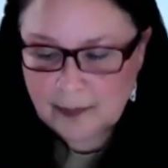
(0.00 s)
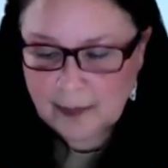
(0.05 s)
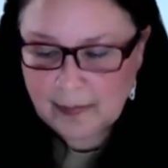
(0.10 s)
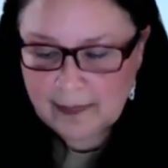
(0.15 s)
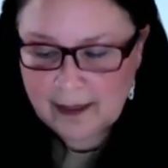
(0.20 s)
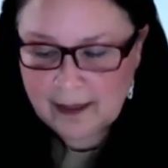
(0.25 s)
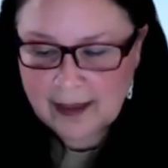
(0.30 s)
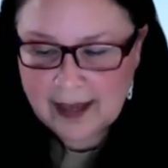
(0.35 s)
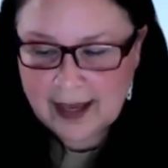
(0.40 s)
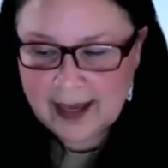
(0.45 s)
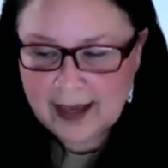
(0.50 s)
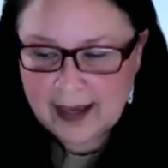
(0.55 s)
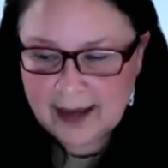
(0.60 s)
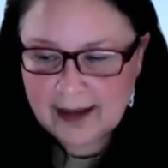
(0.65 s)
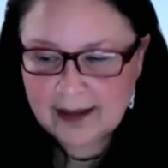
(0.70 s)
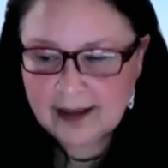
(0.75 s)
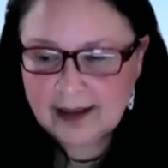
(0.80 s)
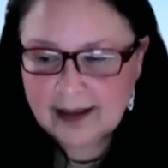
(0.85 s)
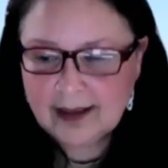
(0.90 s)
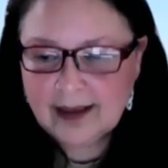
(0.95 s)
Okay.
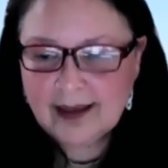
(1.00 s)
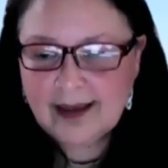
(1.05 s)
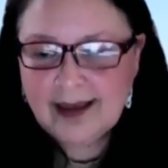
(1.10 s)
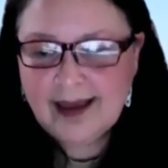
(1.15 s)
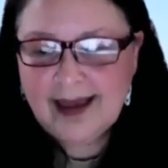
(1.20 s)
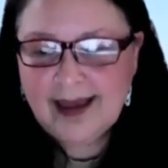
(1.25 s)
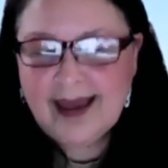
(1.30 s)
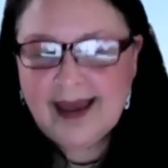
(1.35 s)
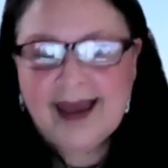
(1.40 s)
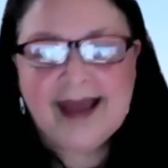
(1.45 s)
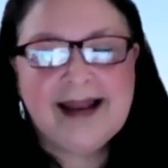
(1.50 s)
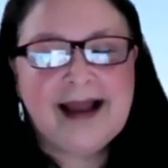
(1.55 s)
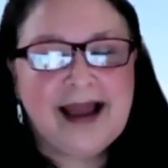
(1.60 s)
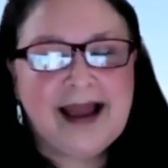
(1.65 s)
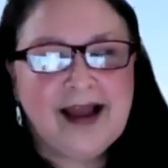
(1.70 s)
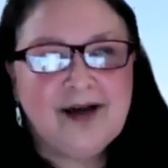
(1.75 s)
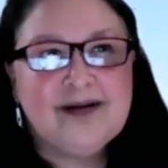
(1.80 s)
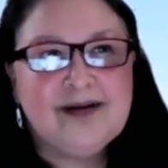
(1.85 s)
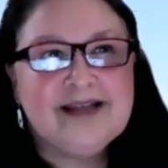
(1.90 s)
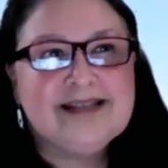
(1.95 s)
And I
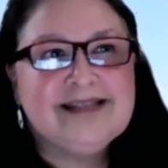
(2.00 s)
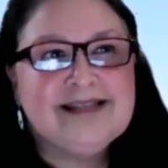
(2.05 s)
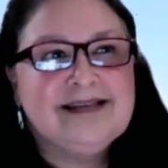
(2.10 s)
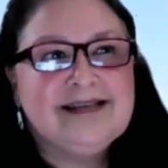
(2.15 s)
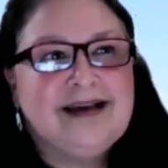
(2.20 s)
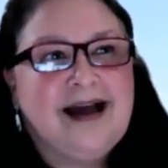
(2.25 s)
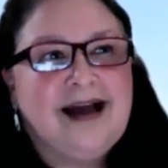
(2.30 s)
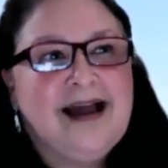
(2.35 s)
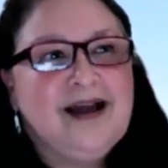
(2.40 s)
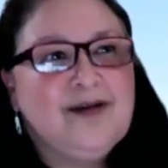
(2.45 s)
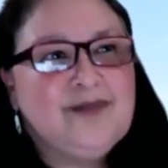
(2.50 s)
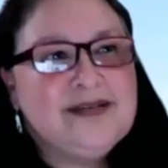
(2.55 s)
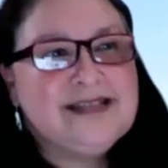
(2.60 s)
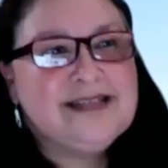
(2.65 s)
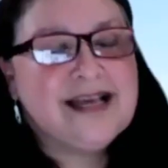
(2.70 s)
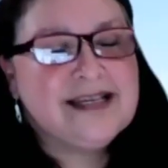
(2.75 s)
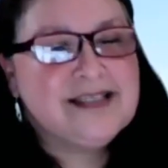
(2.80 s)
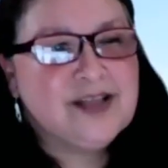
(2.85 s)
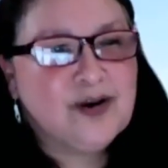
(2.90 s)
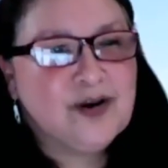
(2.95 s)
always
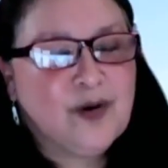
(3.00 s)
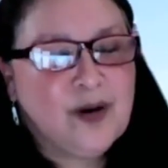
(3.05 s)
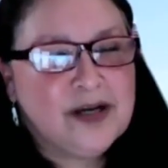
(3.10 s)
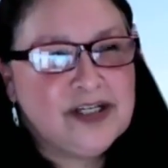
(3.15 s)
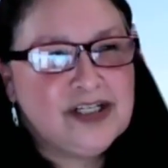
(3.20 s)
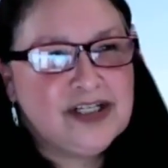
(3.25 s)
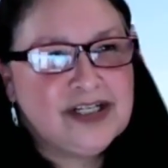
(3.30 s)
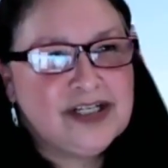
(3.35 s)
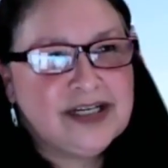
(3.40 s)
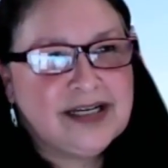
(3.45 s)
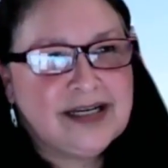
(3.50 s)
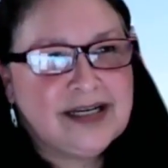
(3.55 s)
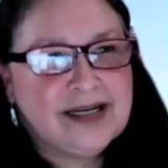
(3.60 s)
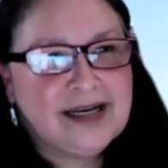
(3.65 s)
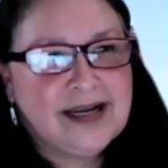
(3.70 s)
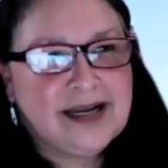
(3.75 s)
ask the question,